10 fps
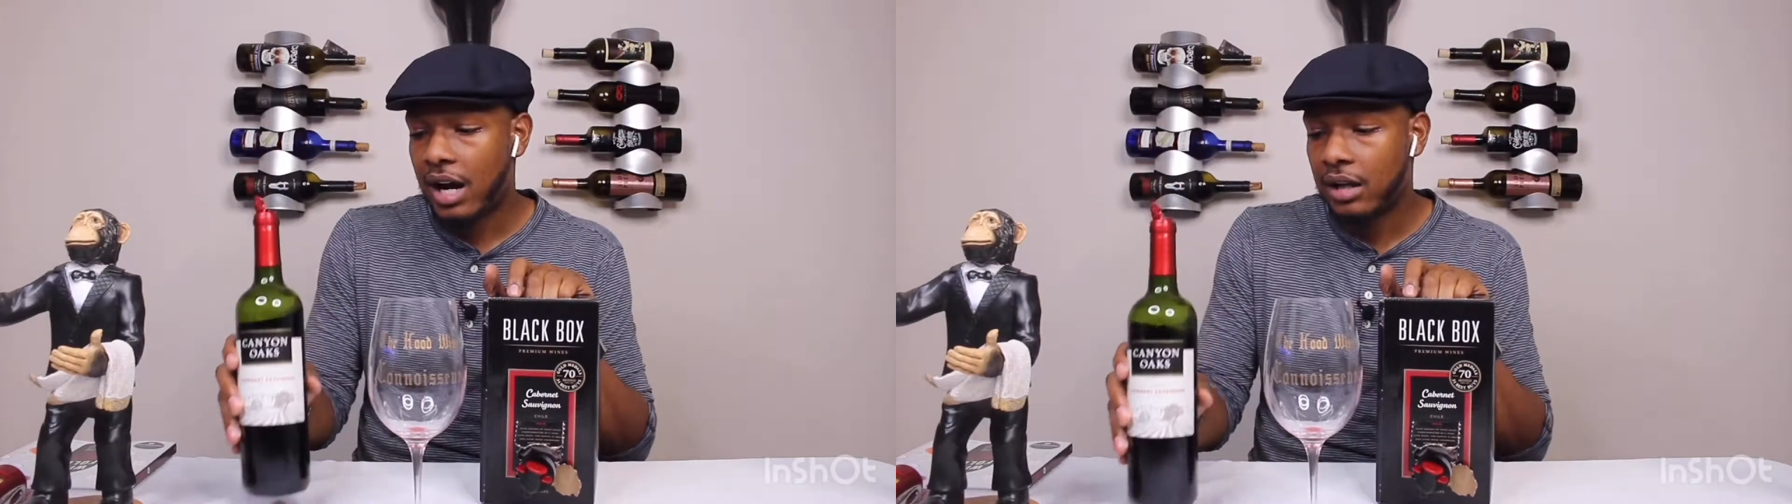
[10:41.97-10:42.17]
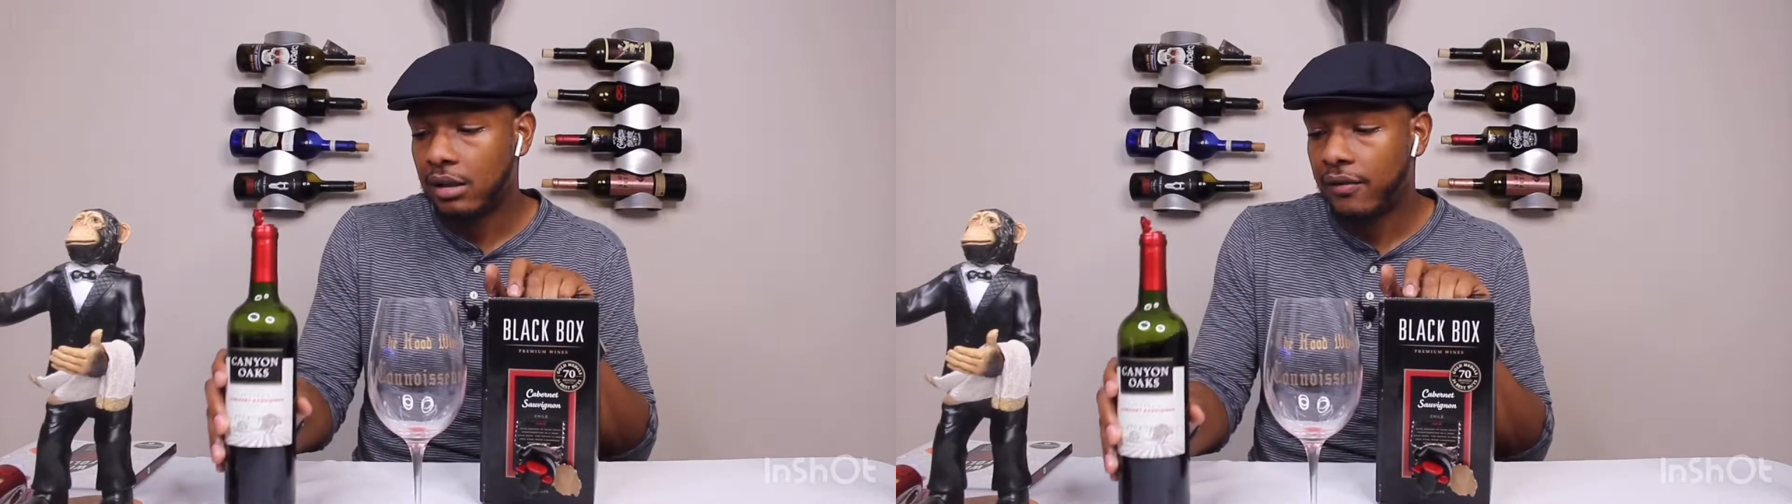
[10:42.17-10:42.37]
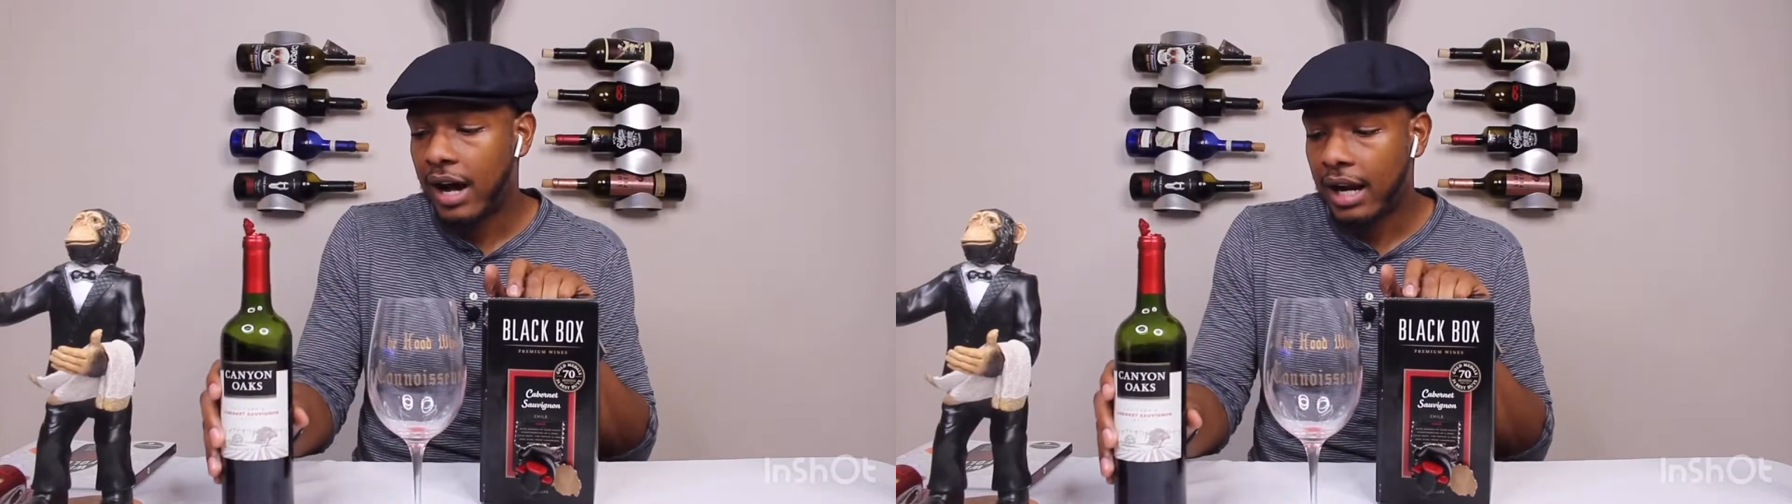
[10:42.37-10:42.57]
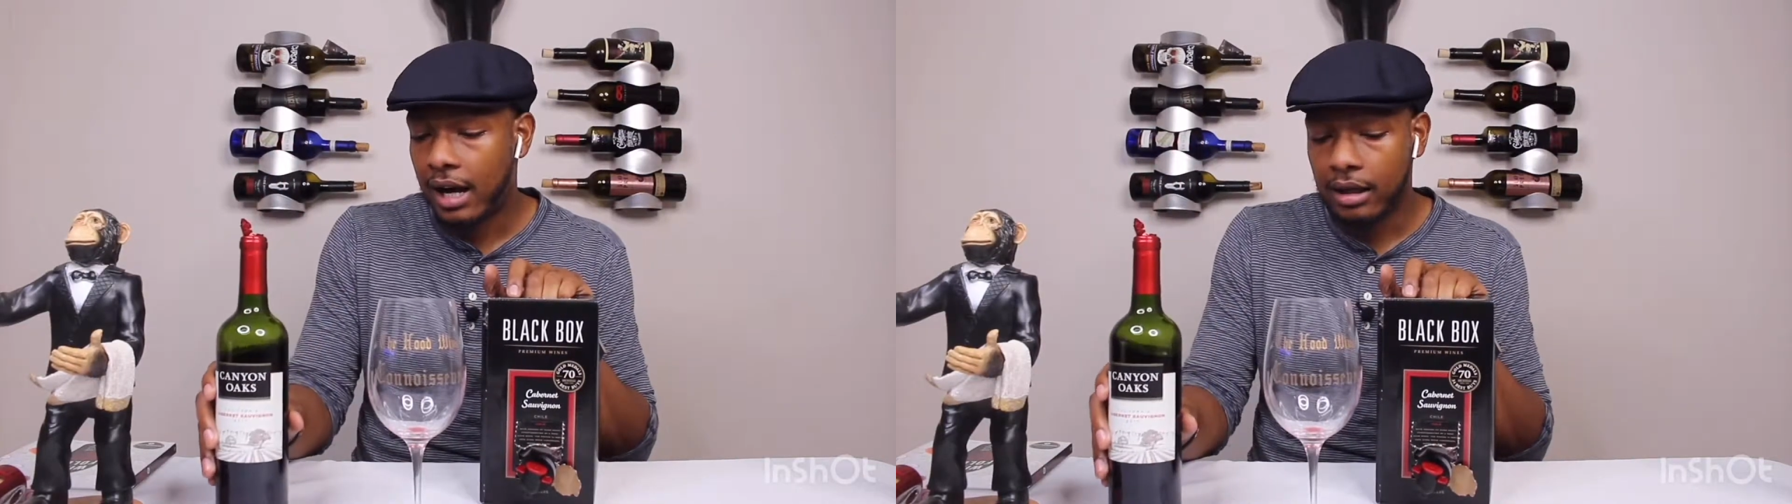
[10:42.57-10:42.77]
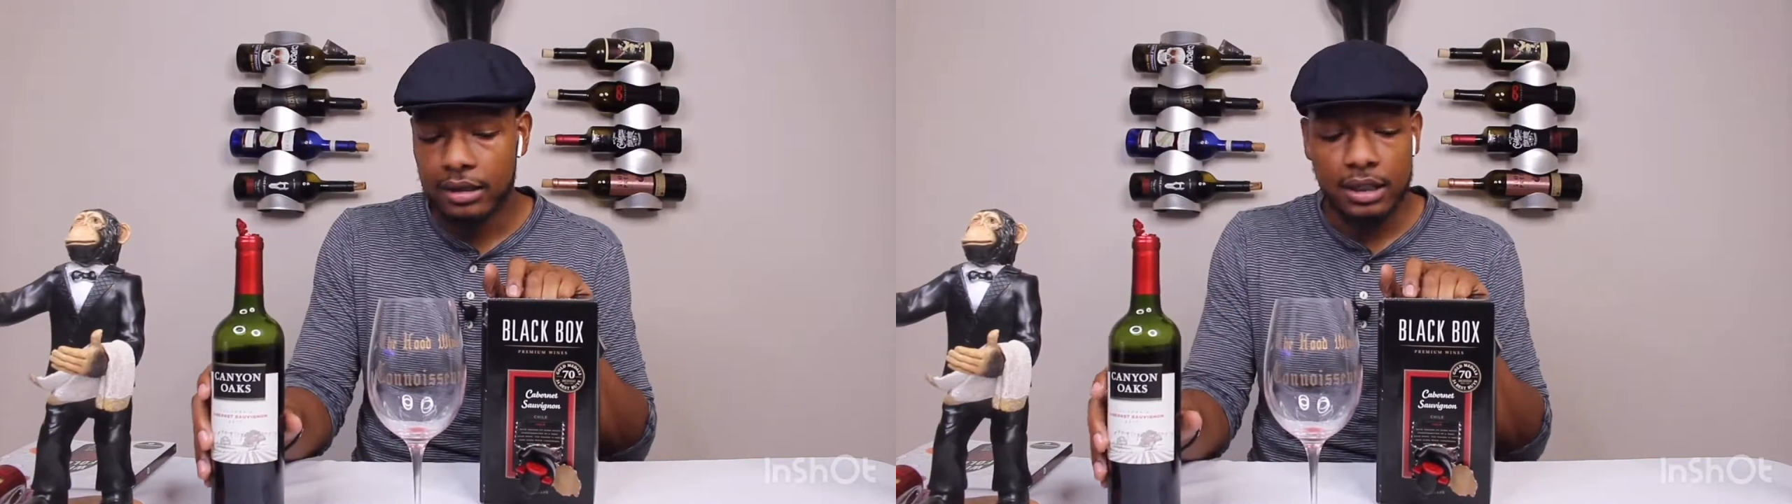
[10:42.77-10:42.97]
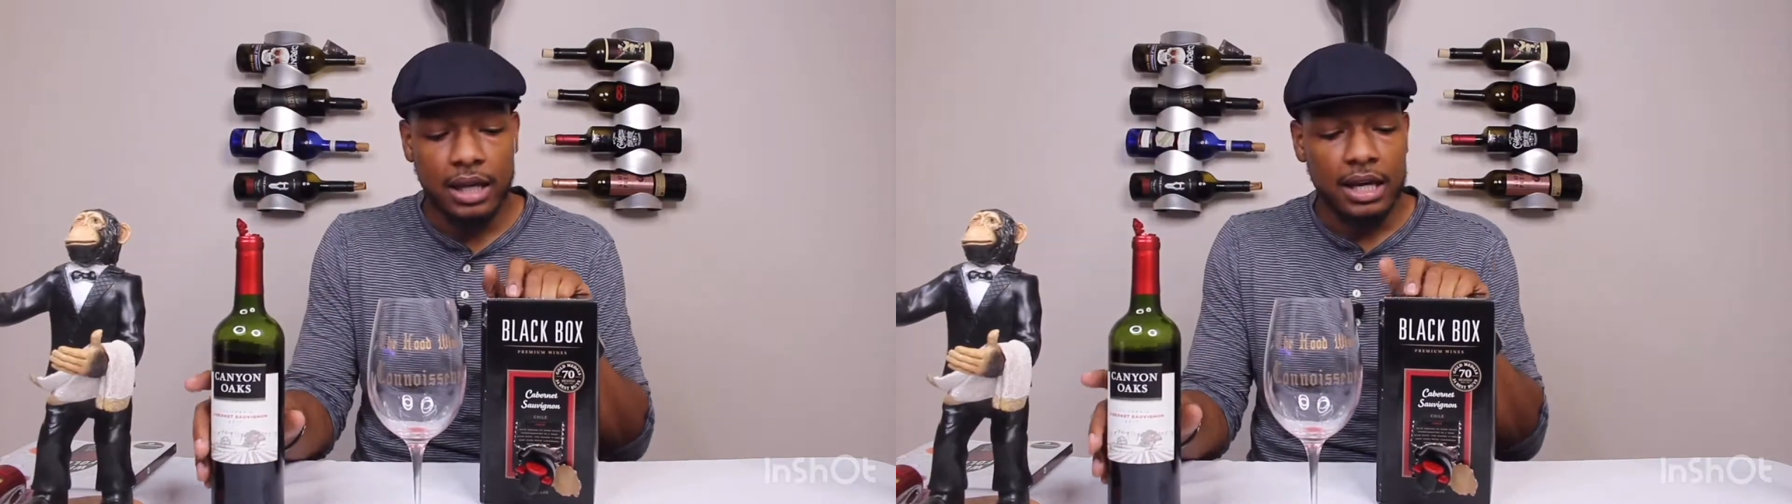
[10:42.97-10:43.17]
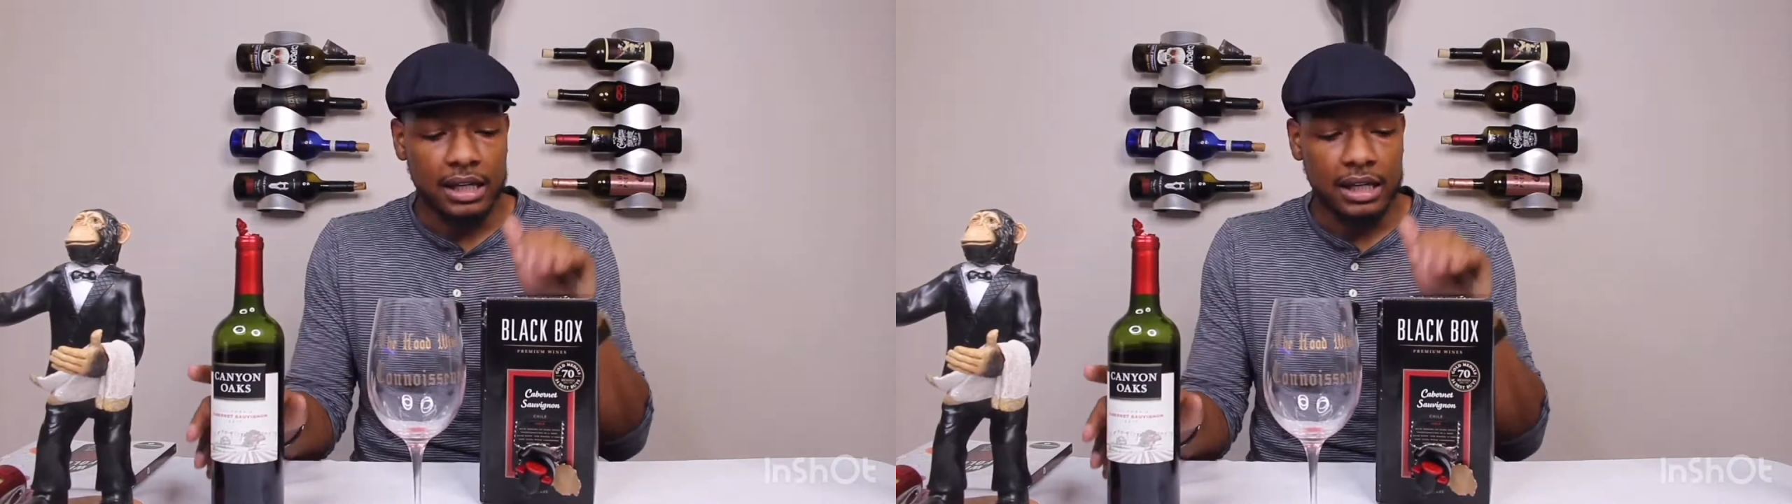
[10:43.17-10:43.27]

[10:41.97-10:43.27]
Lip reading: this. $5.